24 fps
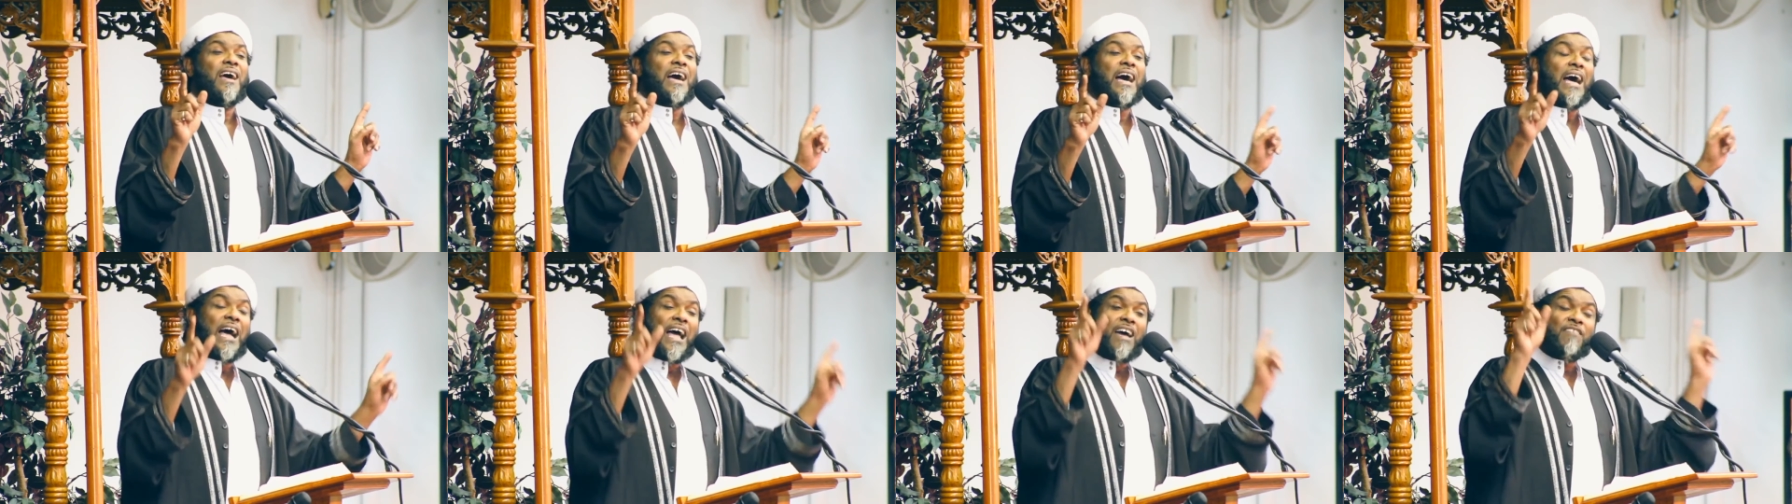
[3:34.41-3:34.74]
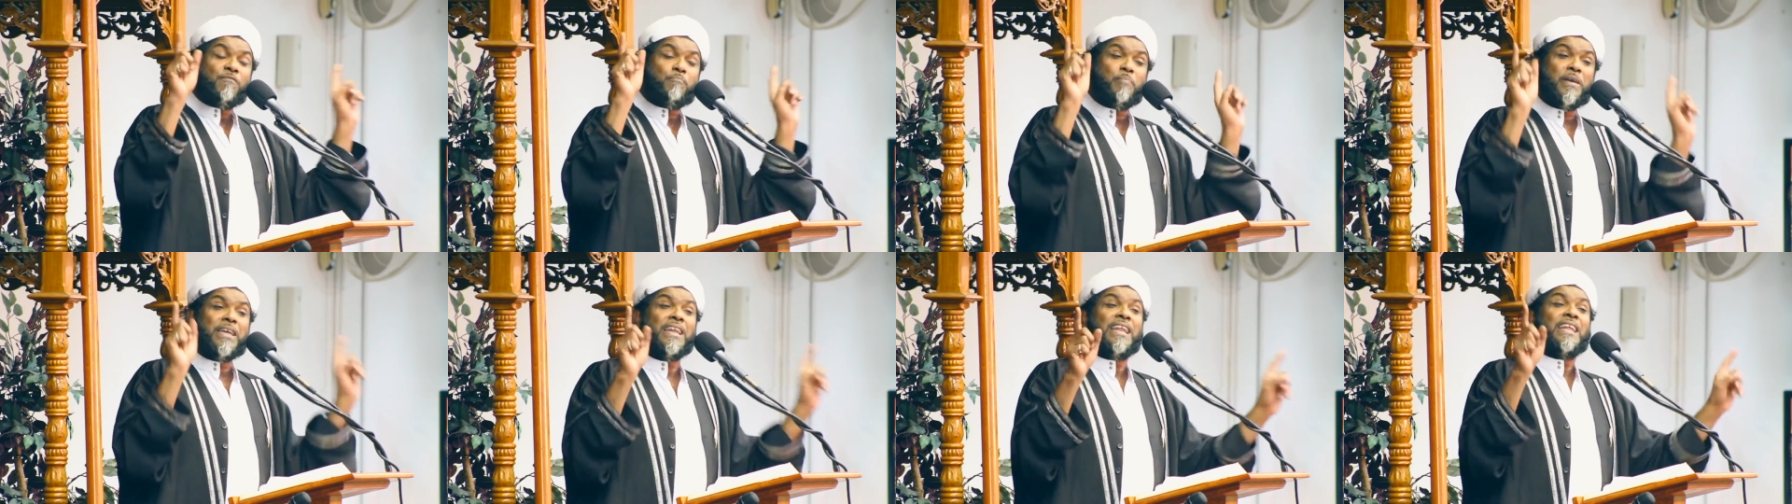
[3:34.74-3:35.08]
I
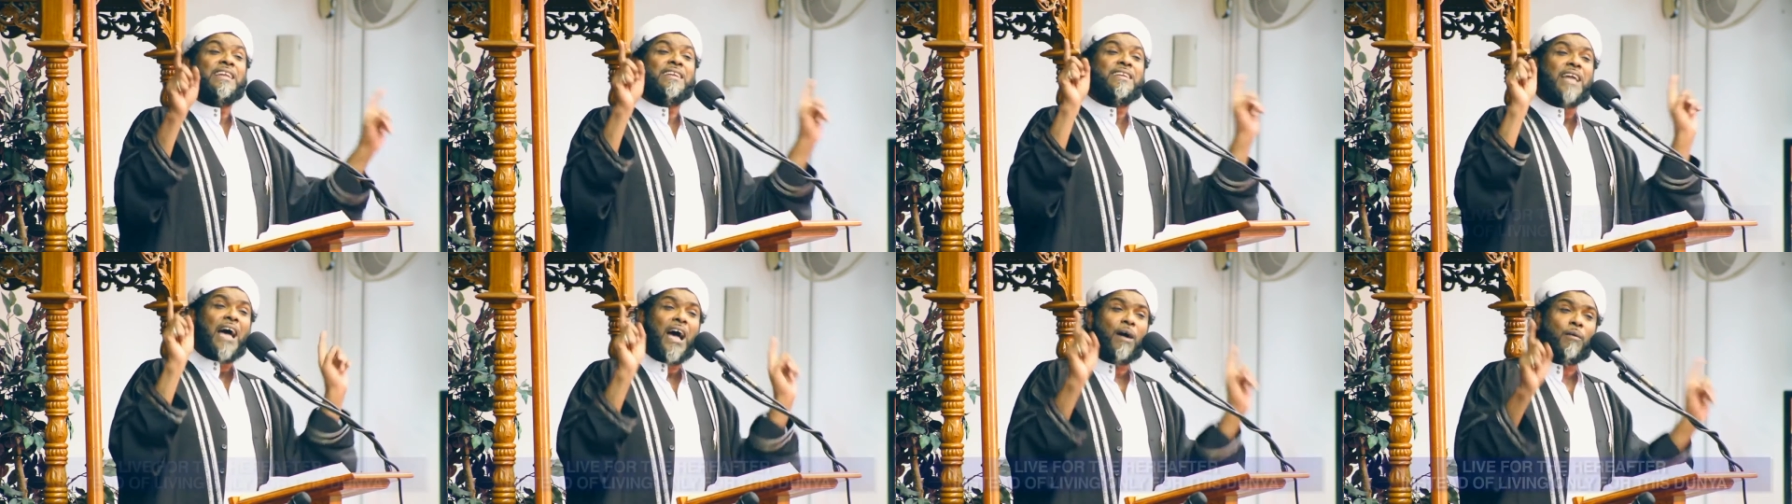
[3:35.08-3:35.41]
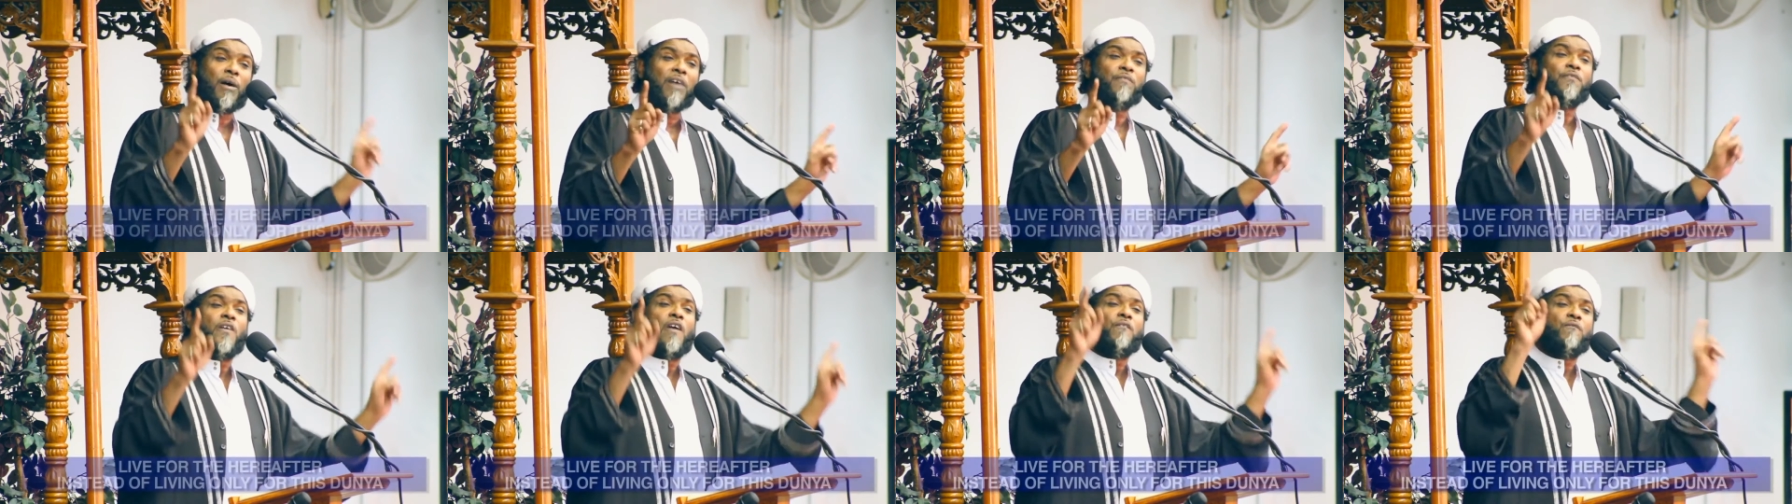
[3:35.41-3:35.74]
have been in
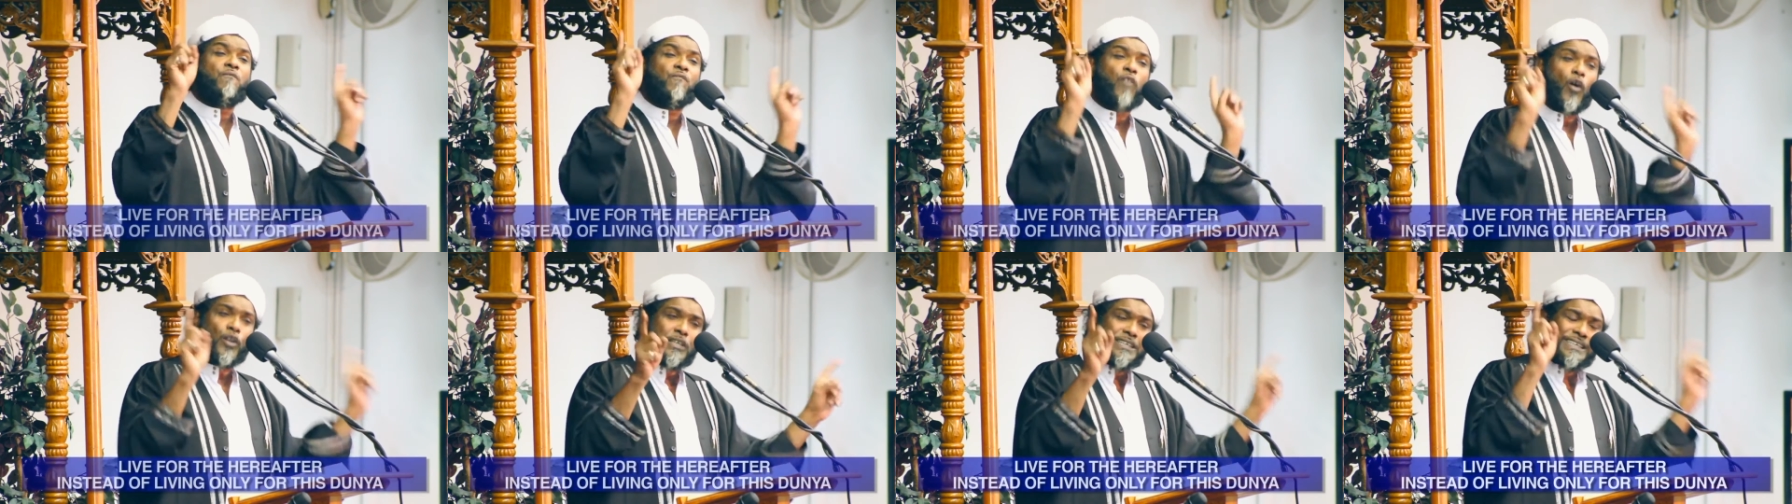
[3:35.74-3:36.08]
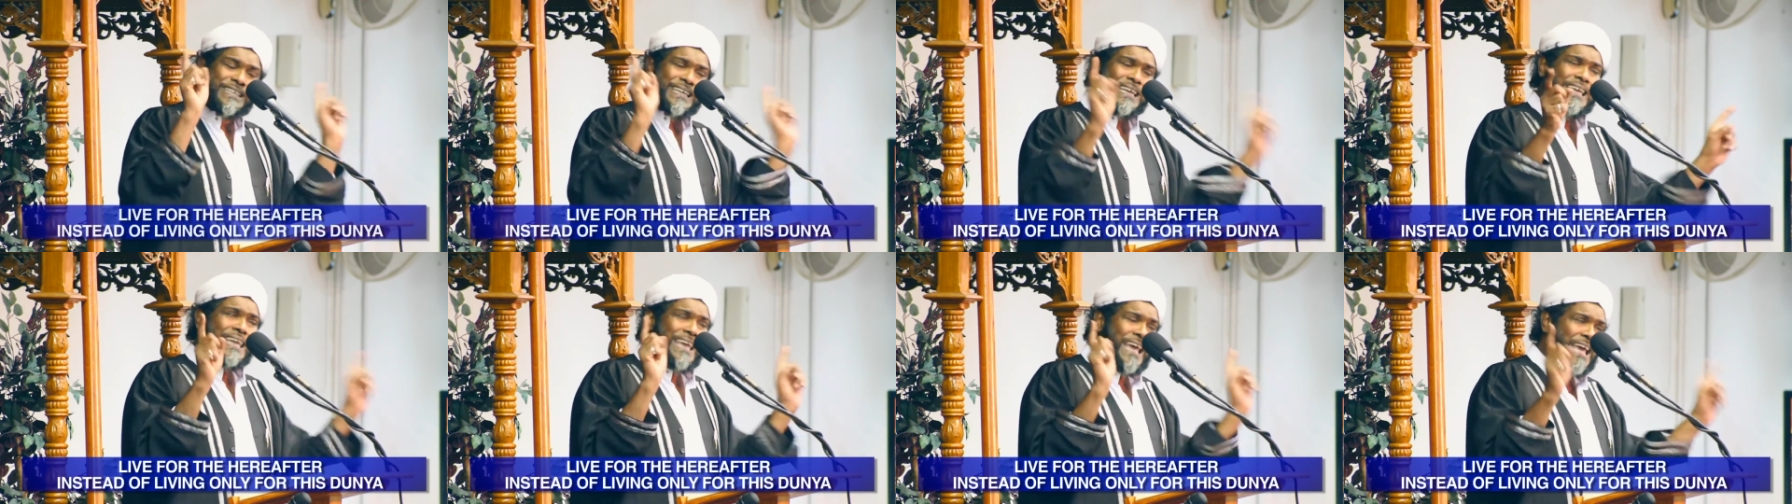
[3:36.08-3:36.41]
dawah for
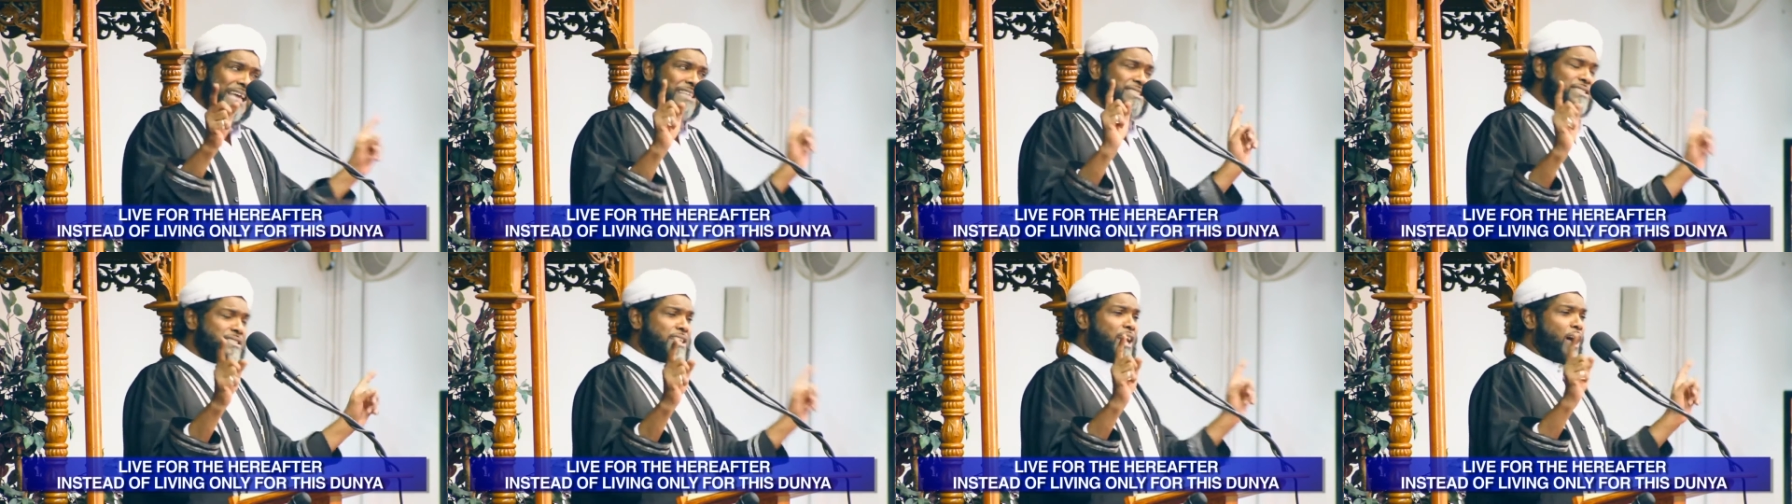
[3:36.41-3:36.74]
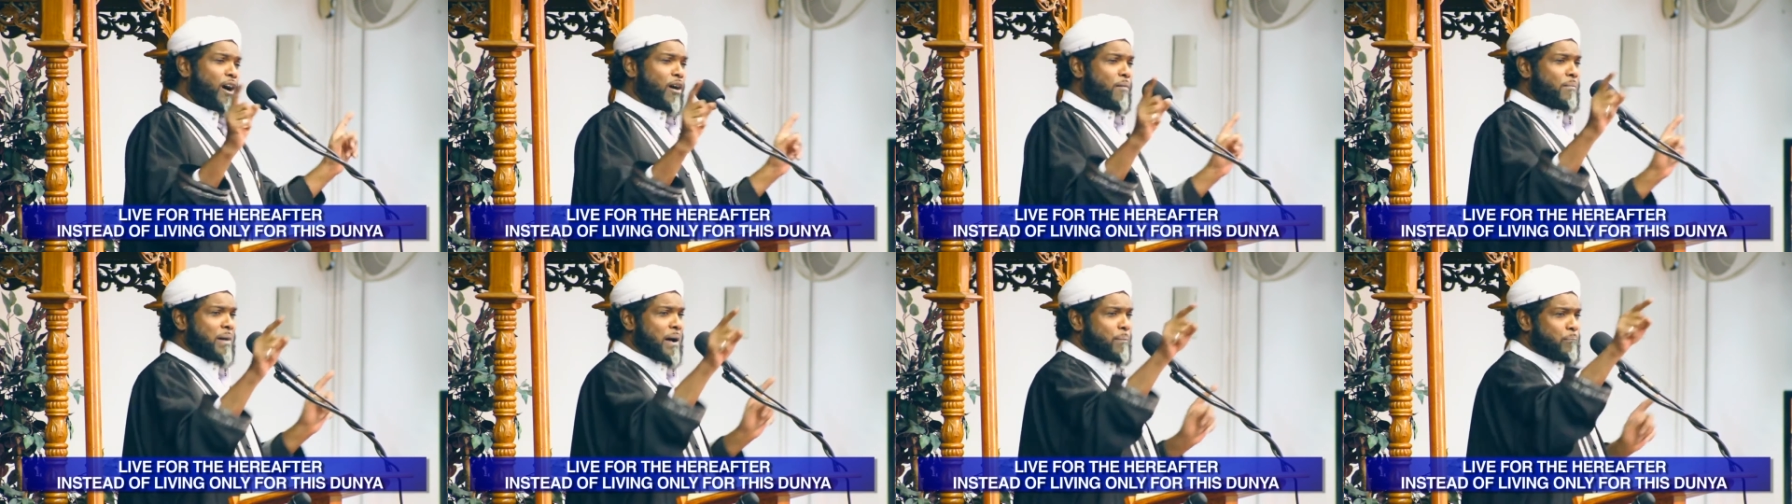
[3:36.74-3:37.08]
40 years
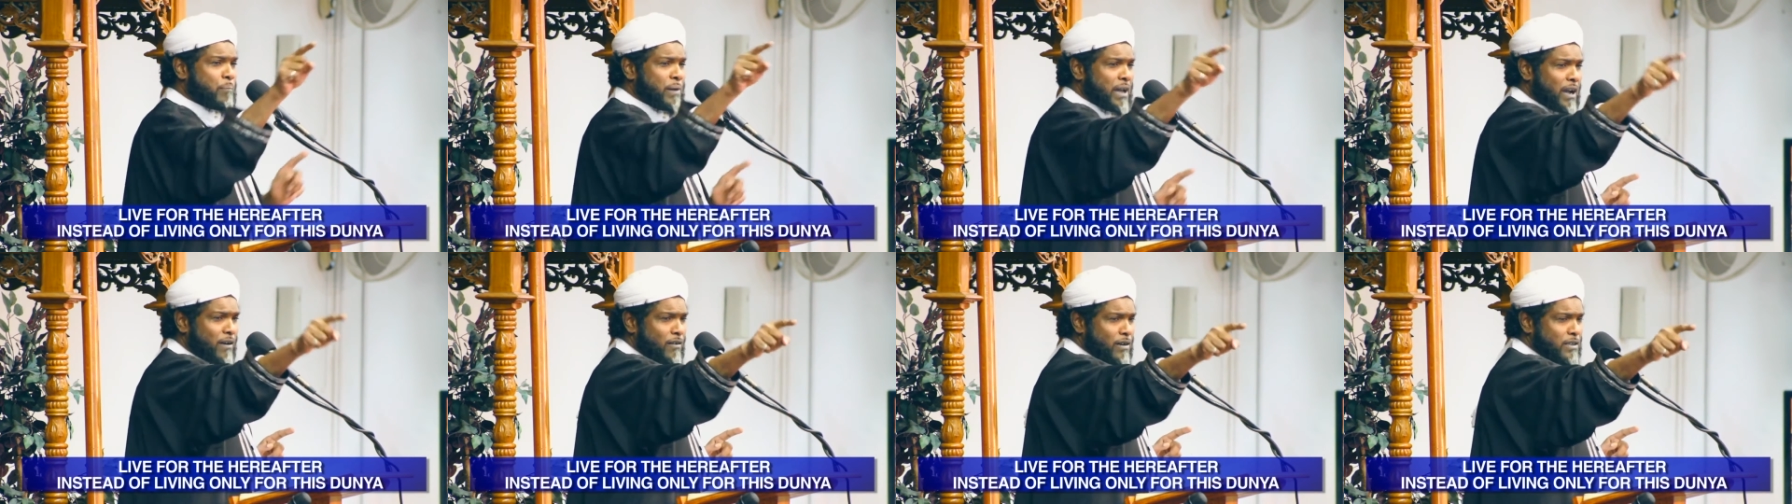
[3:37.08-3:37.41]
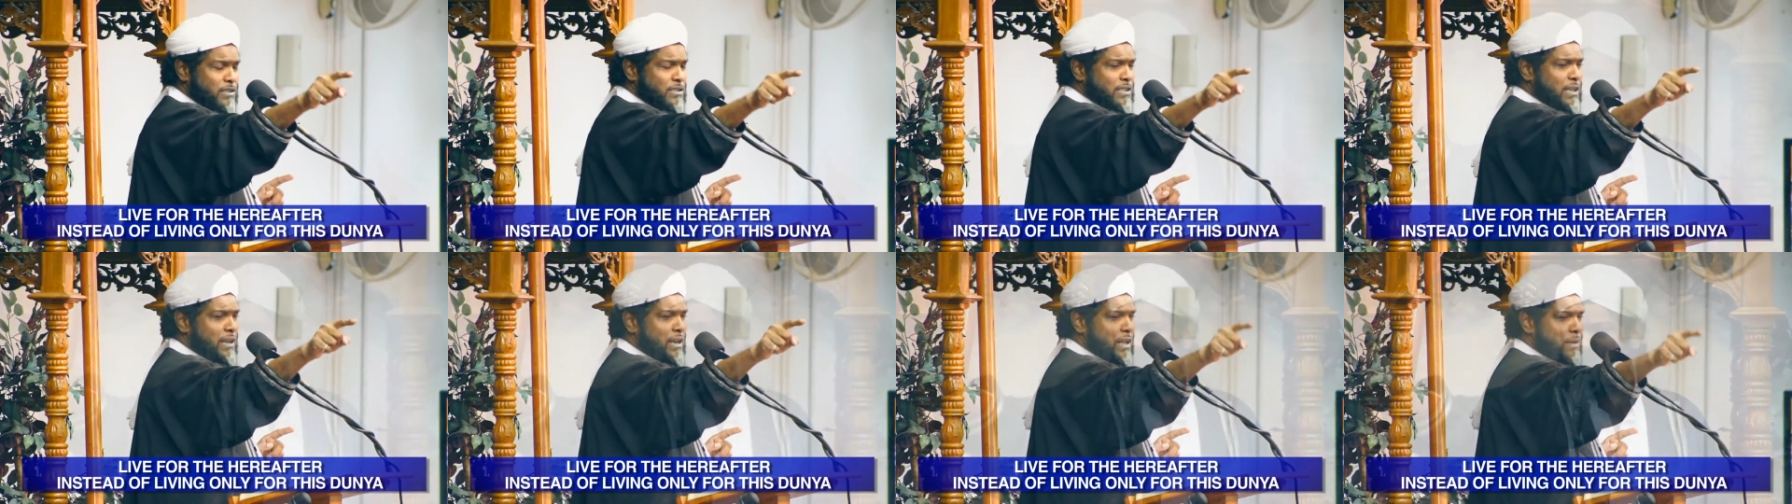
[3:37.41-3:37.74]
now. My parents,